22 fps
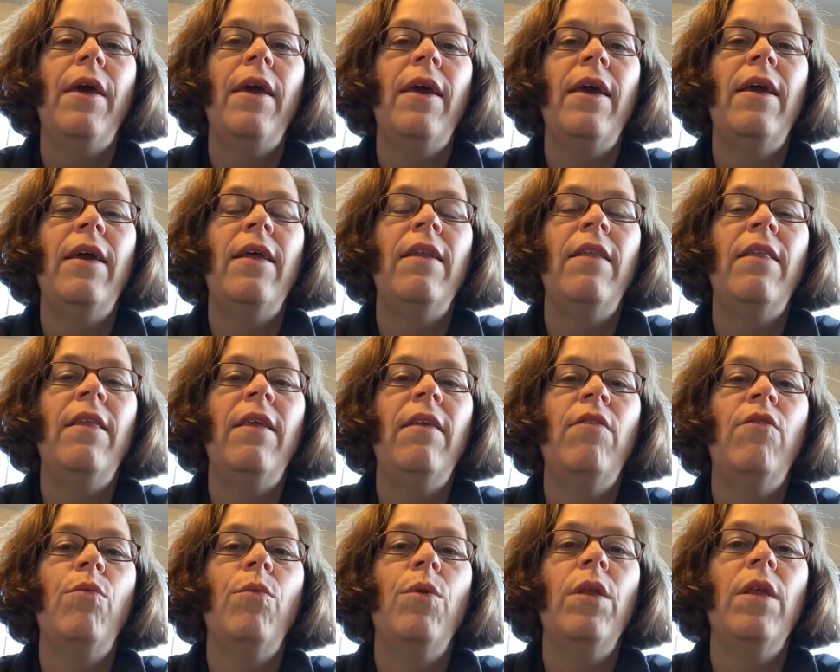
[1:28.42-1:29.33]
And
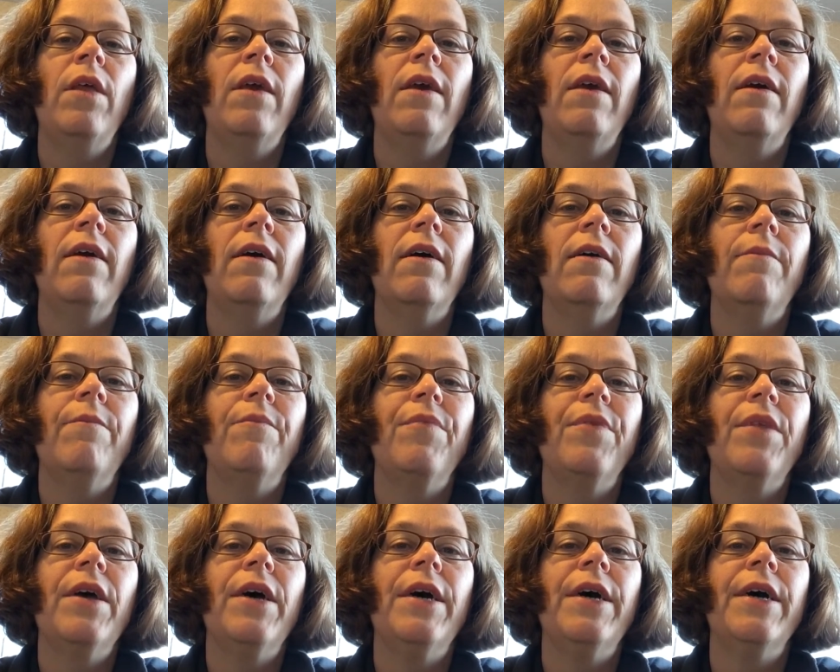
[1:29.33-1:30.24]
this really
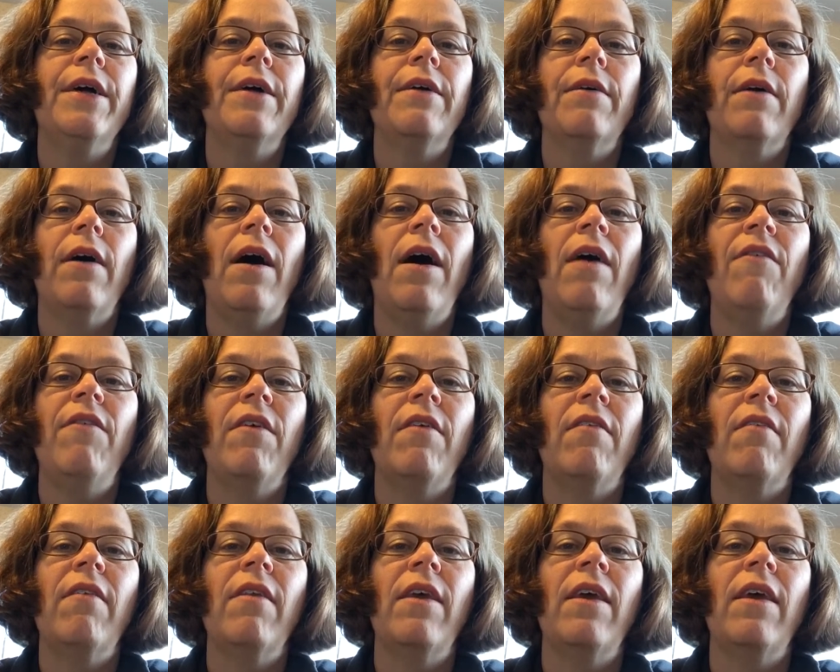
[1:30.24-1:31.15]

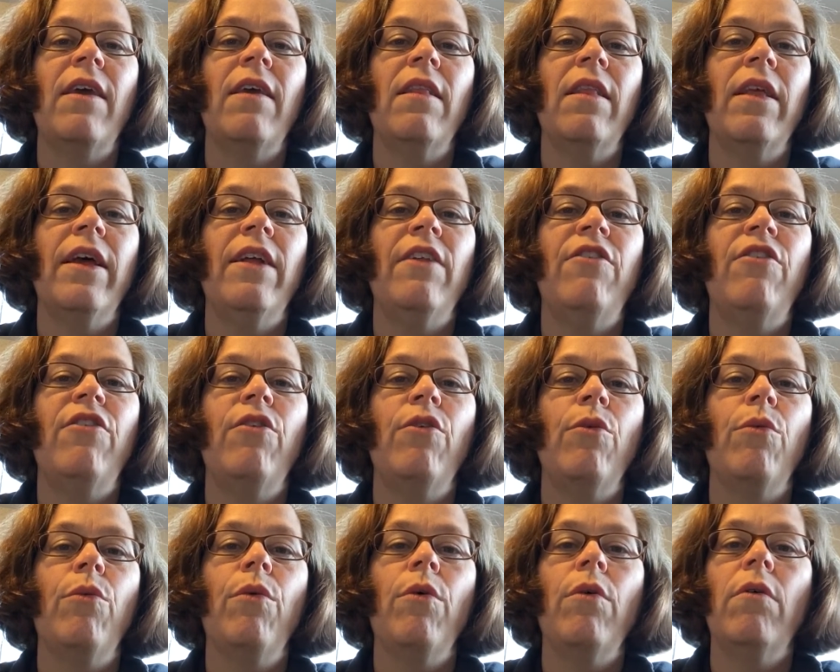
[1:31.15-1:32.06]
obviously led
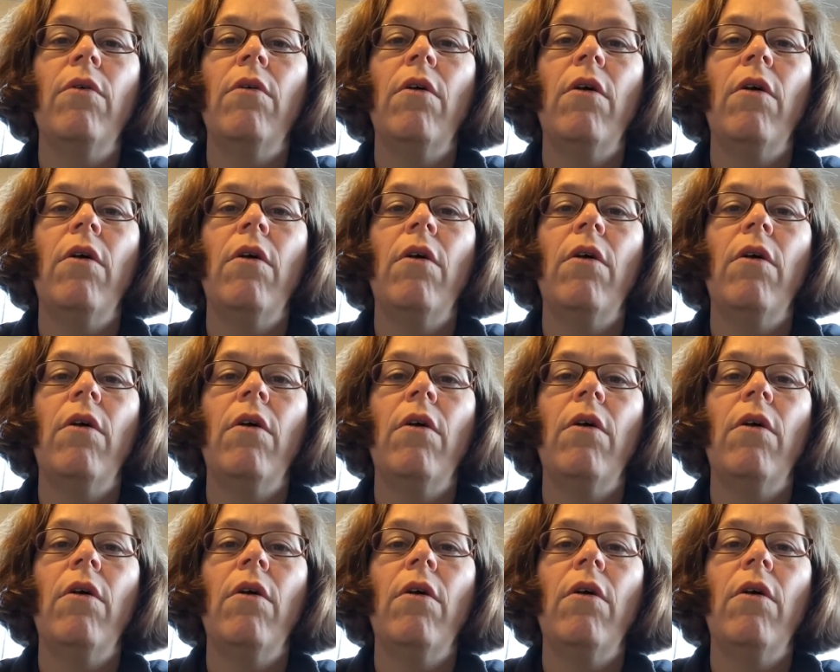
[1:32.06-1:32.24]
to